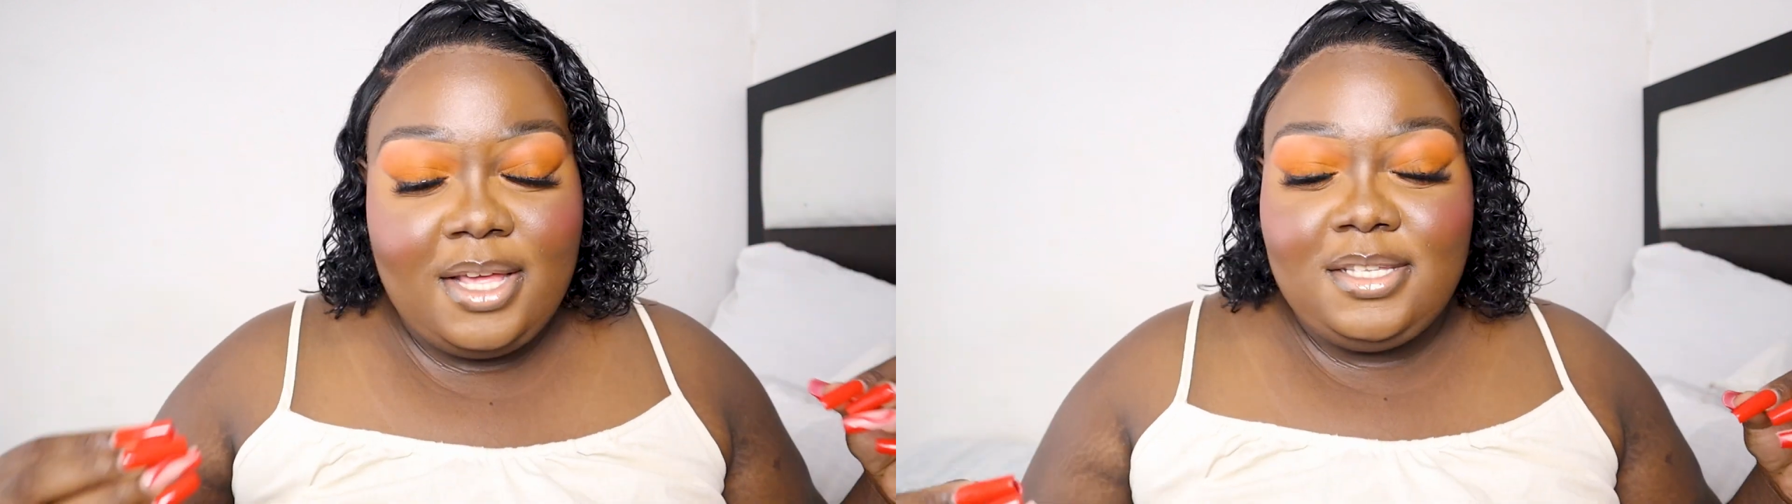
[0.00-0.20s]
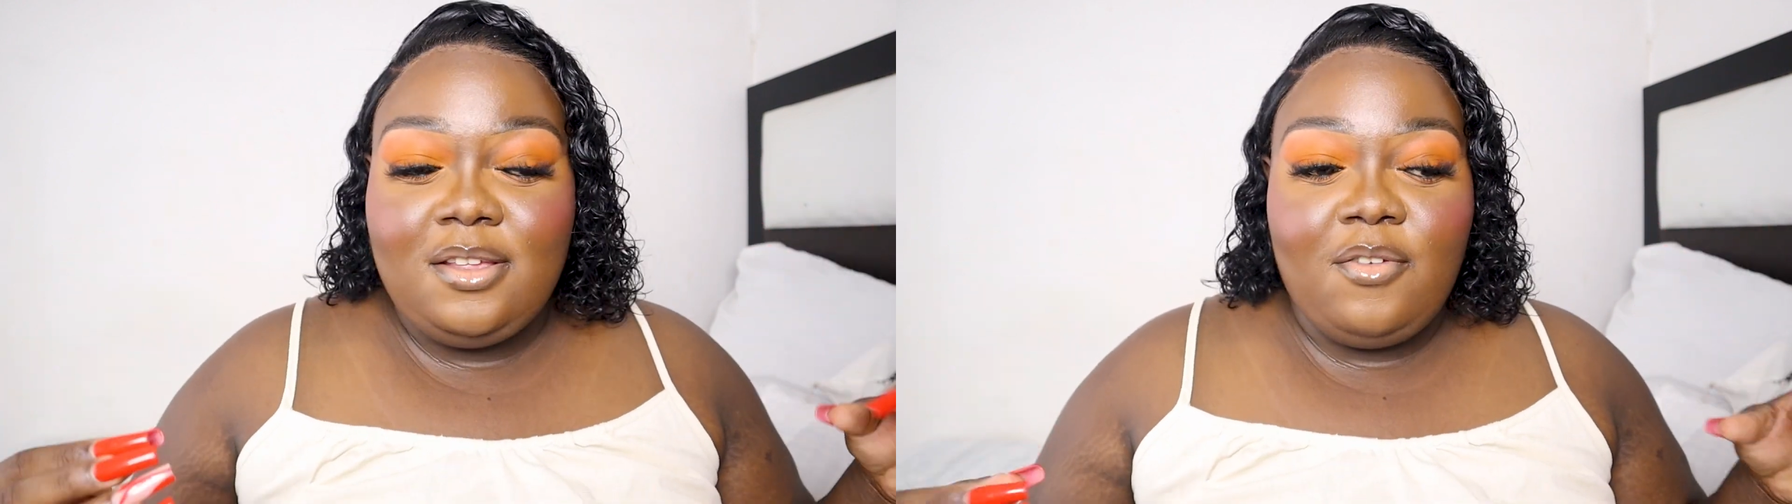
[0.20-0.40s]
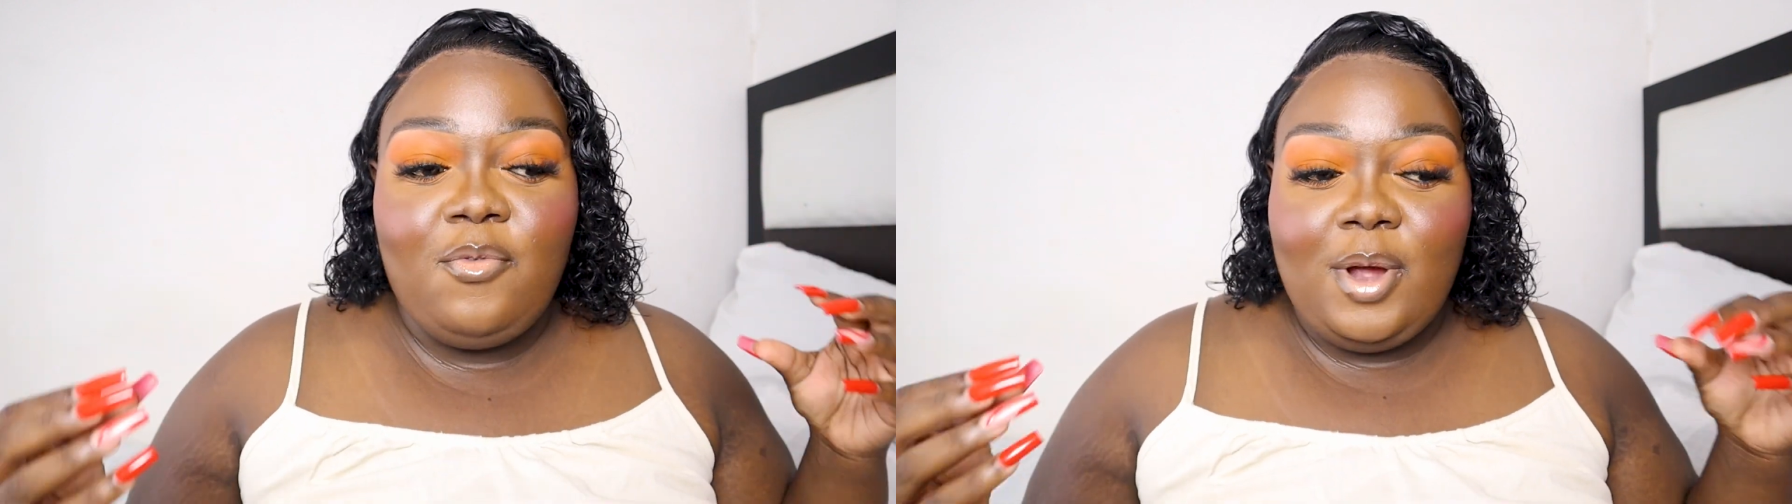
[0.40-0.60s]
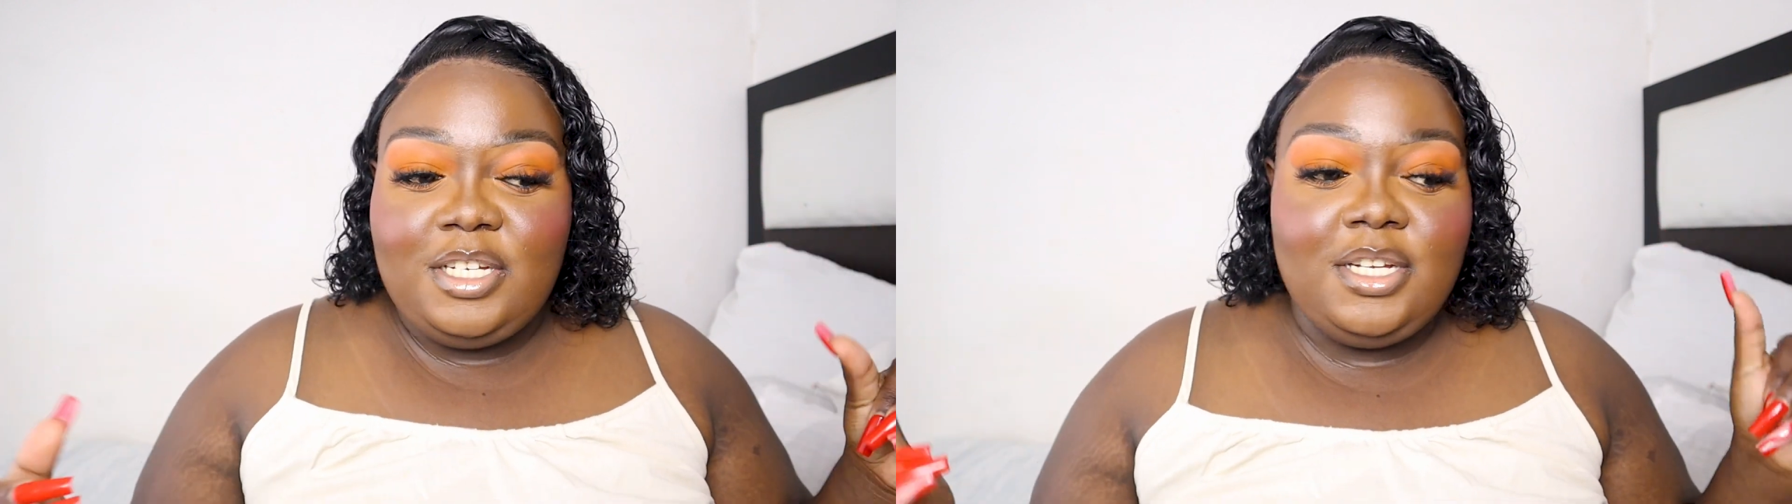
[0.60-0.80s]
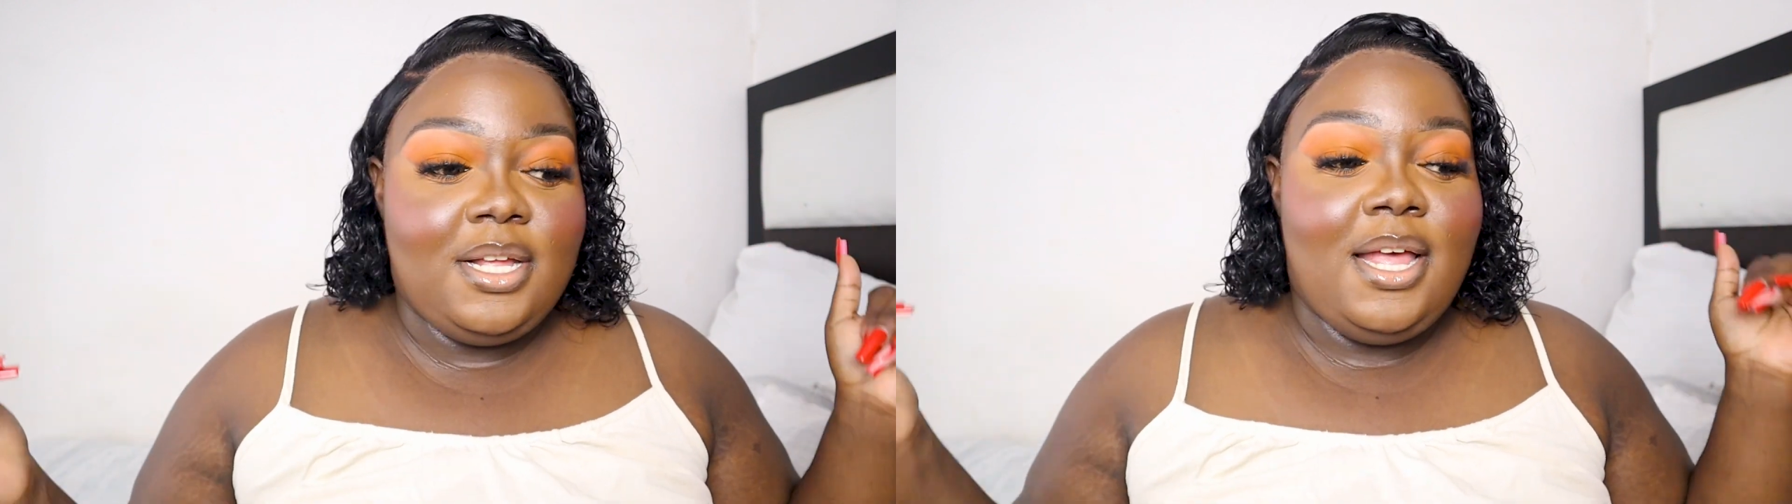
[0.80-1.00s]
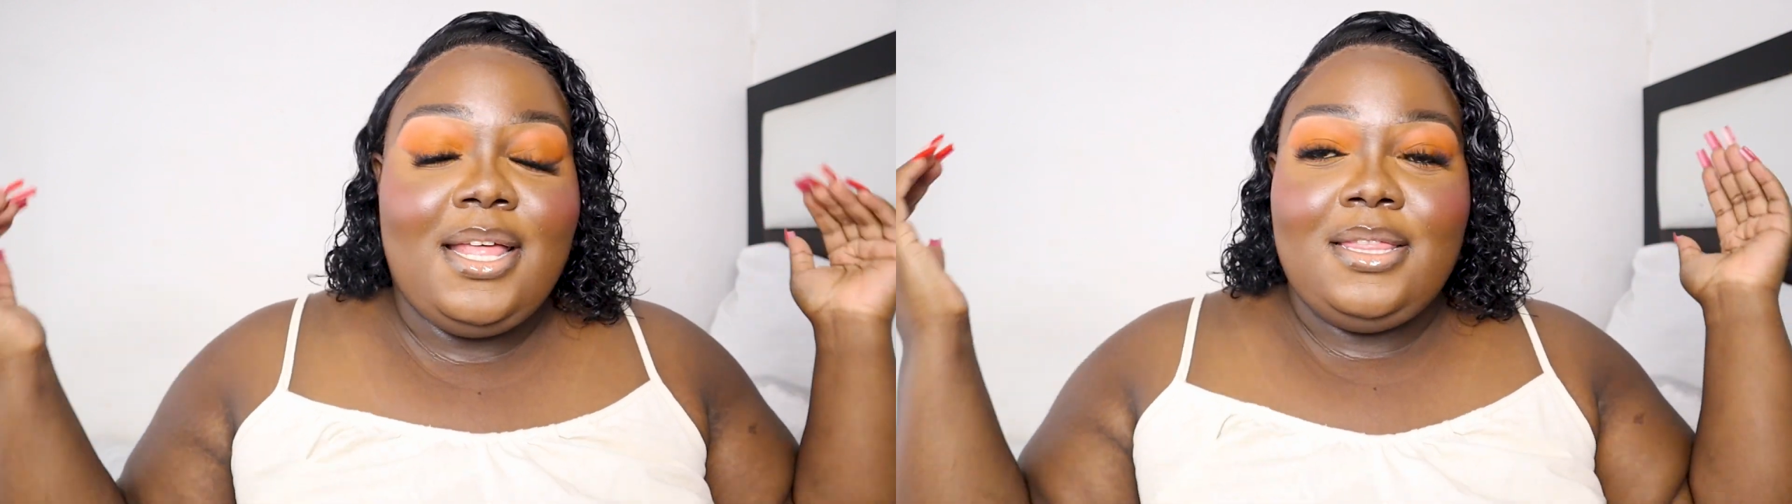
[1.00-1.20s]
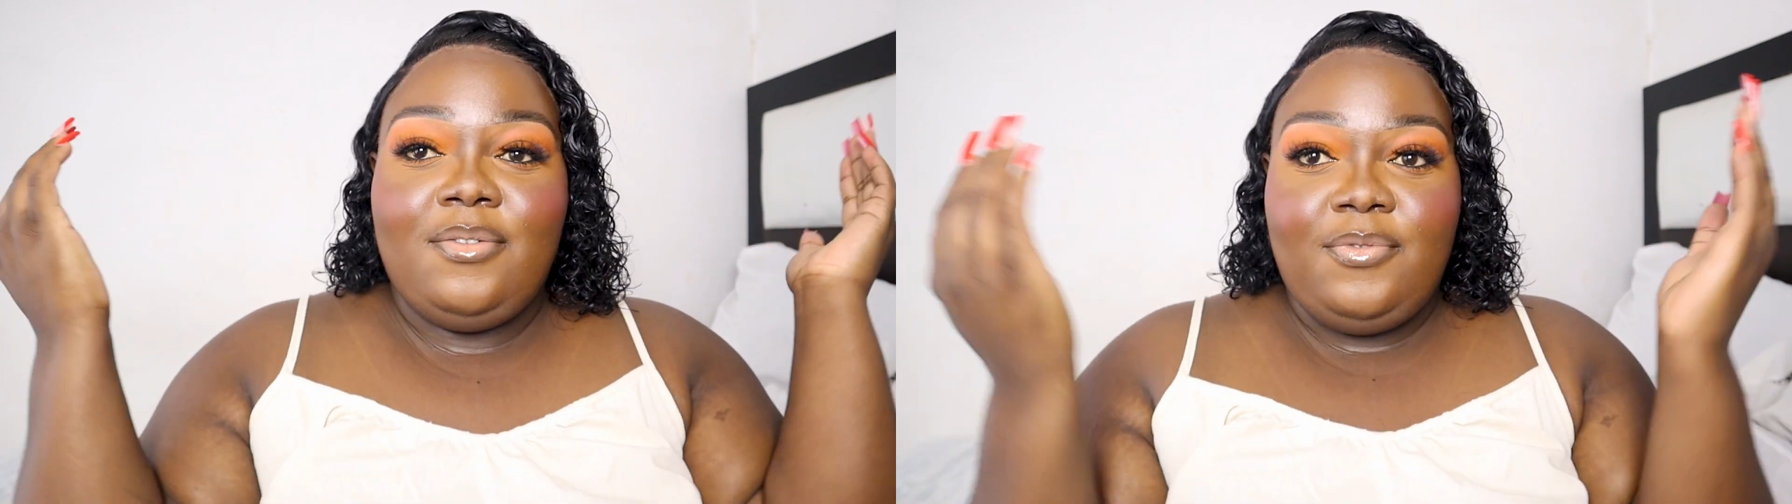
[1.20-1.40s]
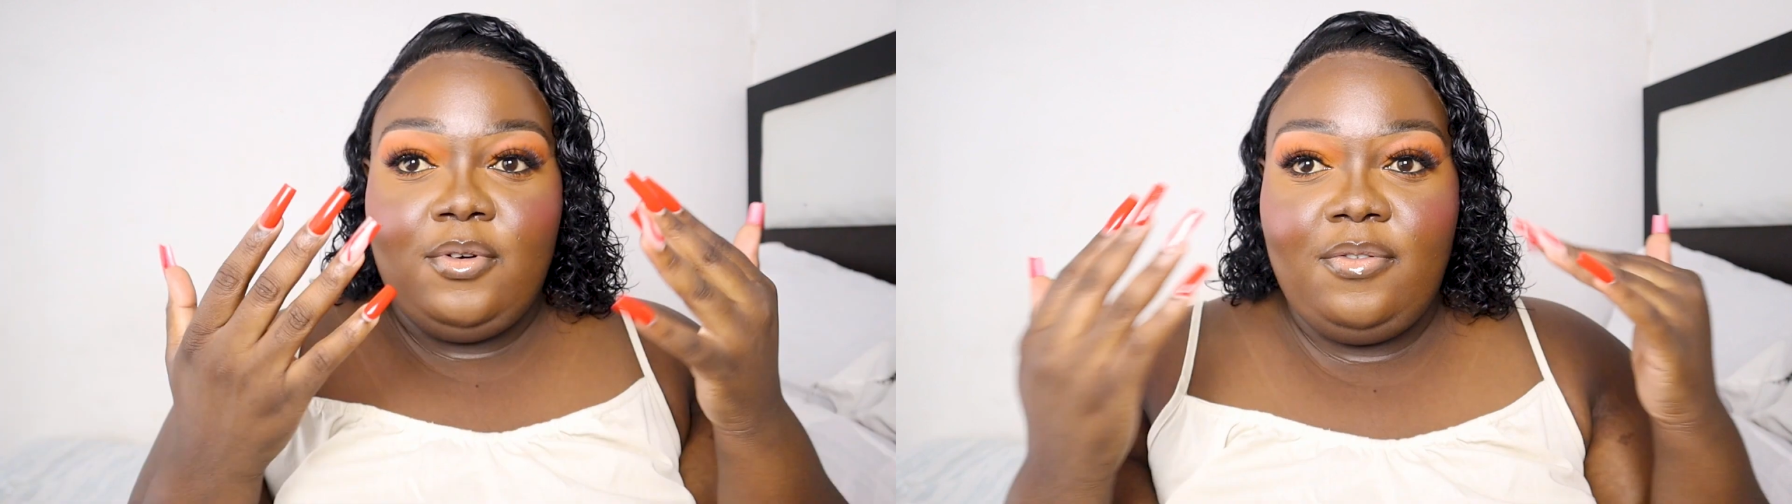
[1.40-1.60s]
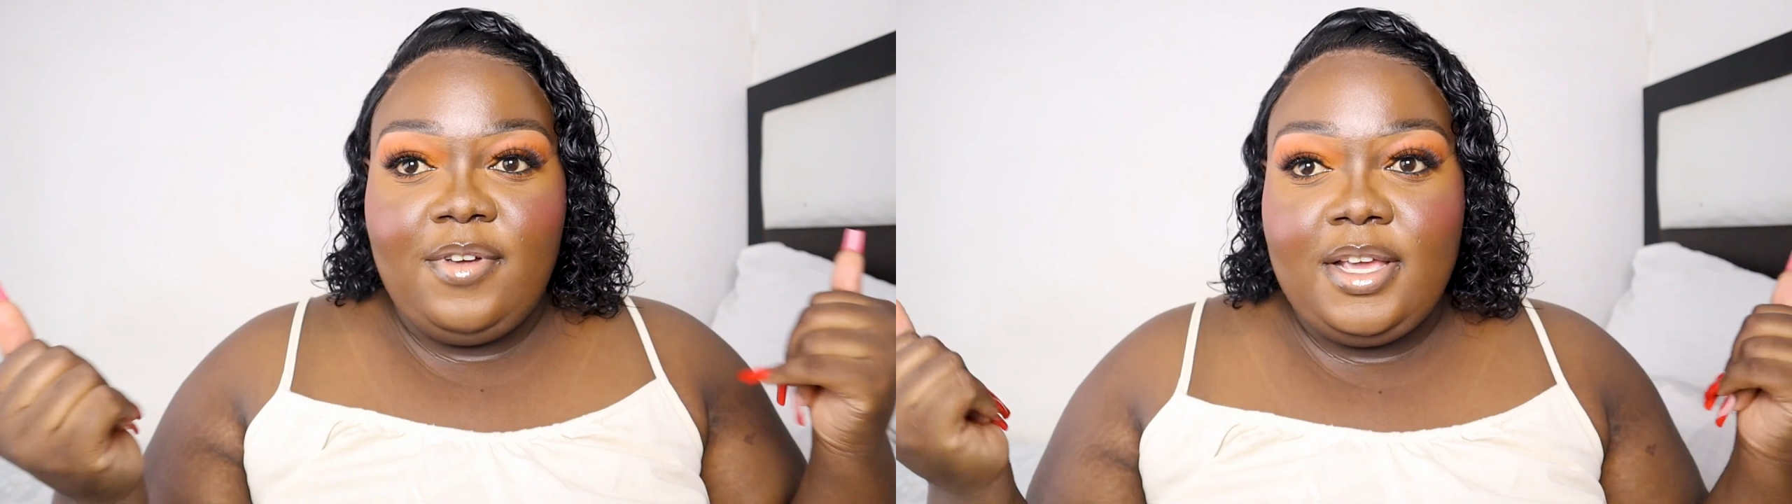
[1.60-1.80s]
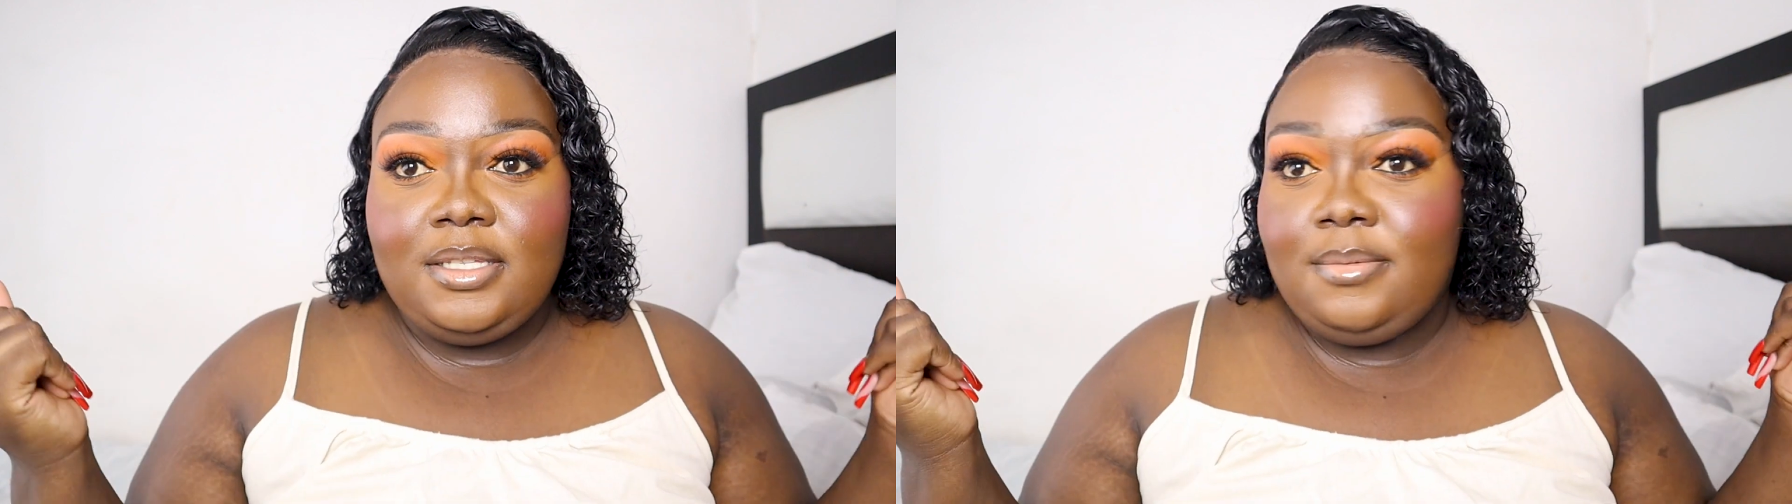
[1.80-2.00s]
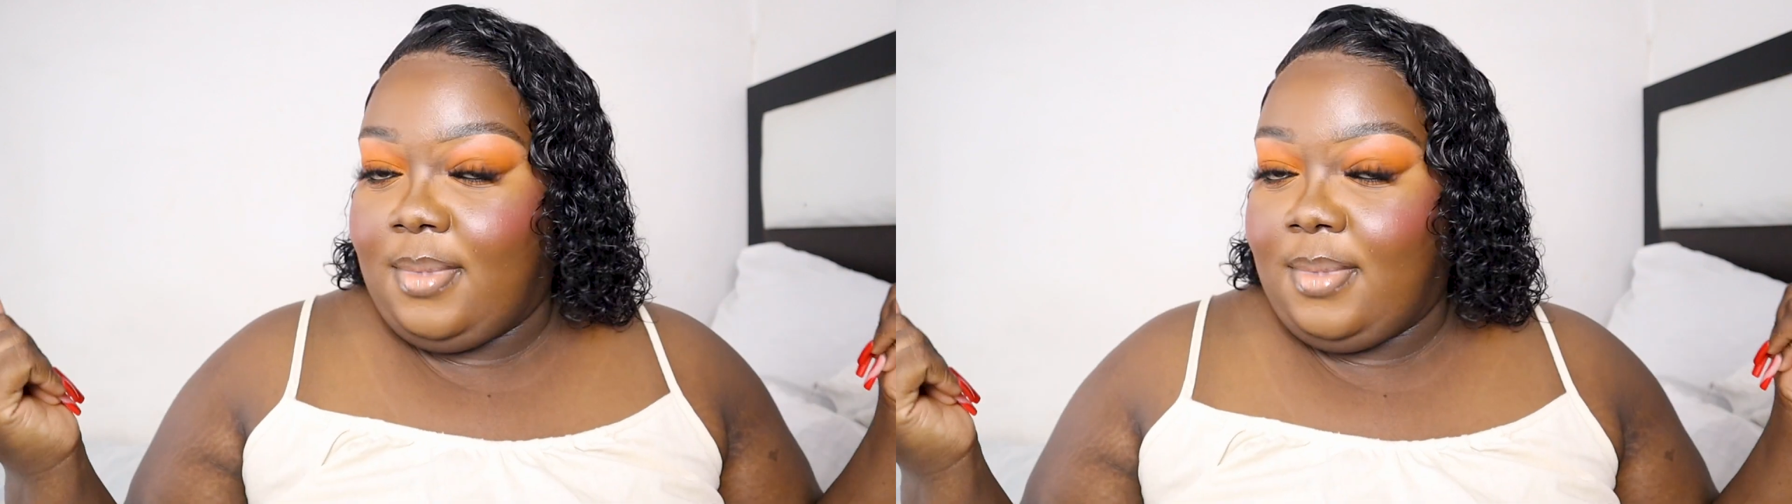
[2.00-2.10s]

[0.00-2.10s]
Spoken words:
instead of watching the full face